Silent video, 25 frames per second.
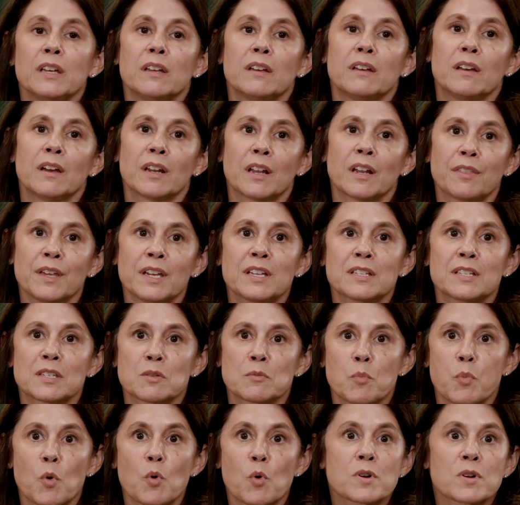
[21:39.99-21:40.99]
And I think it's
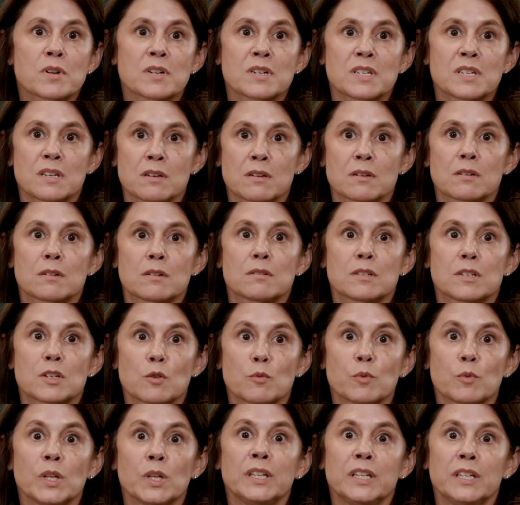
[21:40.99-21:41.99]
important to
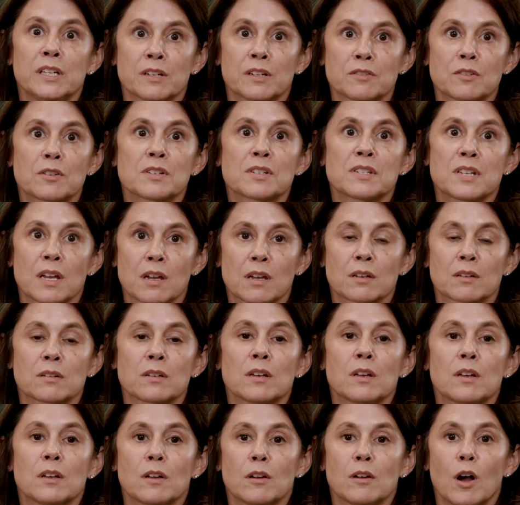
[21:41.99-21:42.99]
really understand
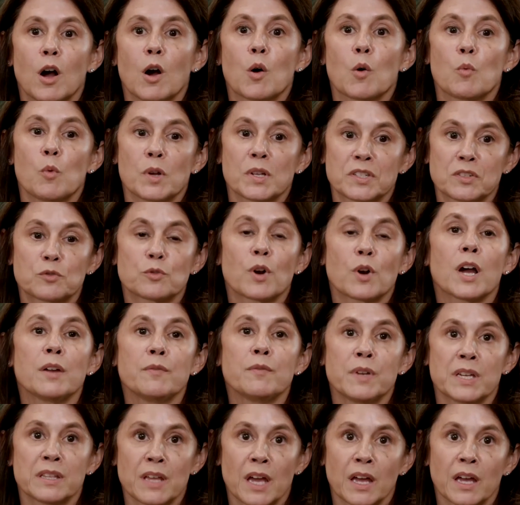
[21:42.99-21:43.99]
what's
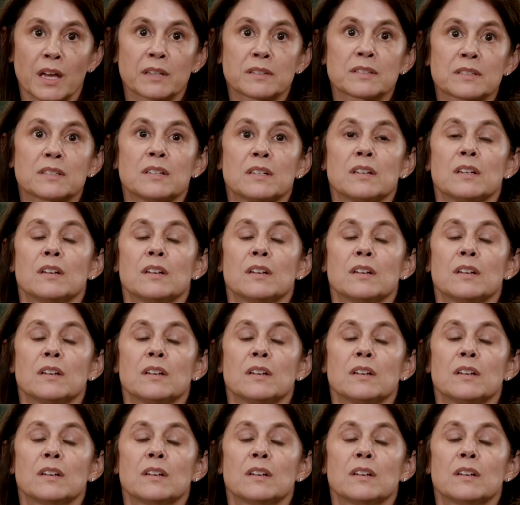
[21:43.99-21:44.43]
driving that,